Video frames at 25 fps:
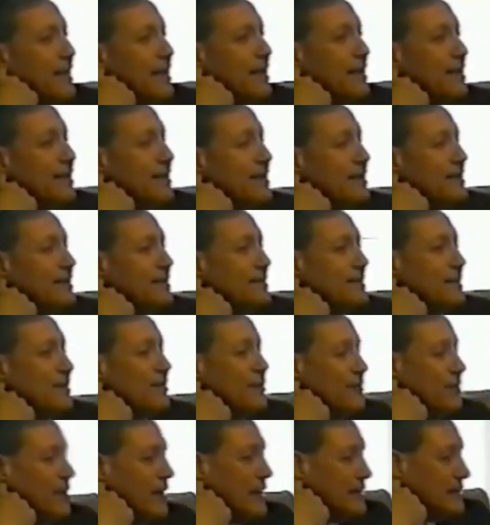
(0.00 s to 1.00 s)
And
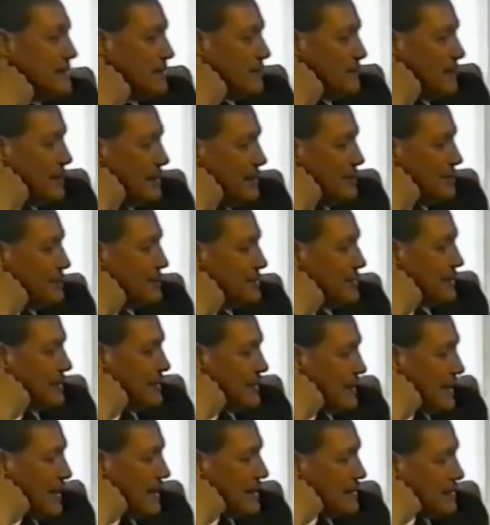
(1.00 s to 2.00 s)
so I've had some
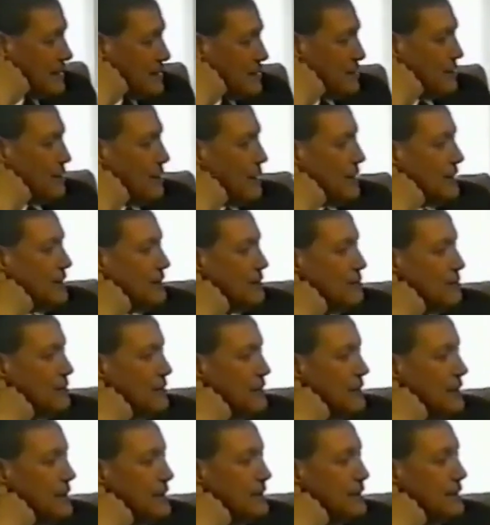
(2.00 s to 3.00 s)
interesting exercises
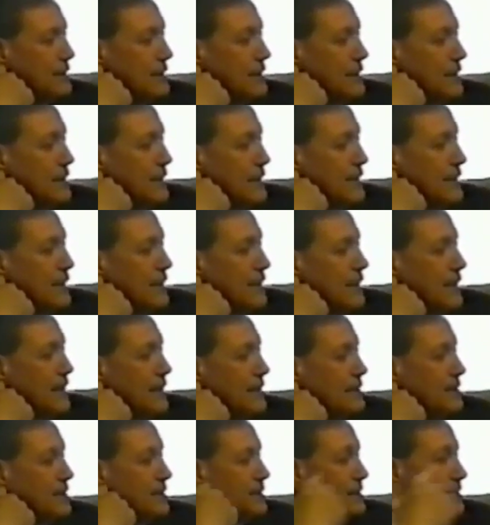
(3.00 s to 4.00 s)
with this,
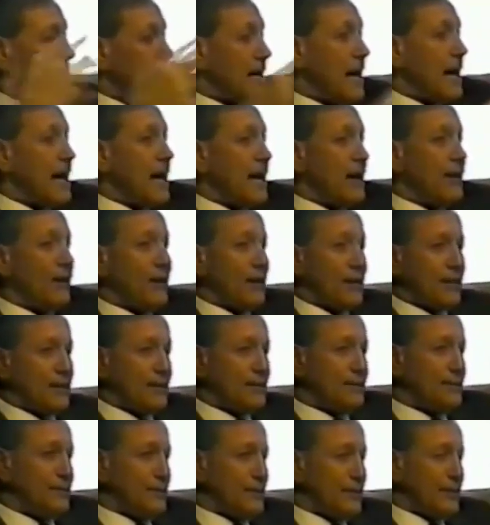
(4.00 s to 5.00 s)
and today I
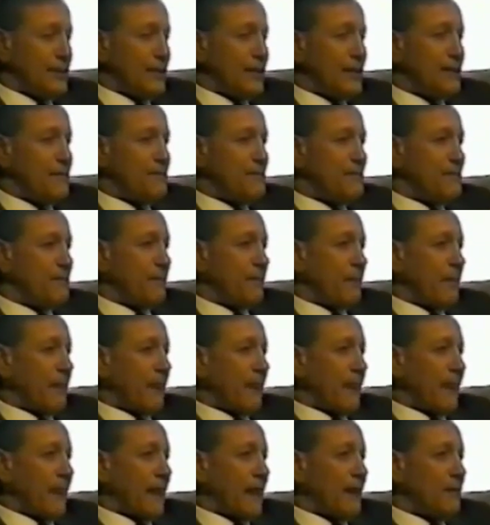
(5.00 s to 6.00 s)
consider
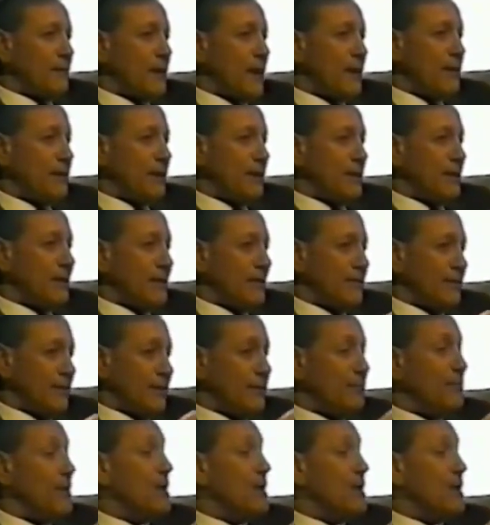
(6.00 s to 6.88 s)
maybe a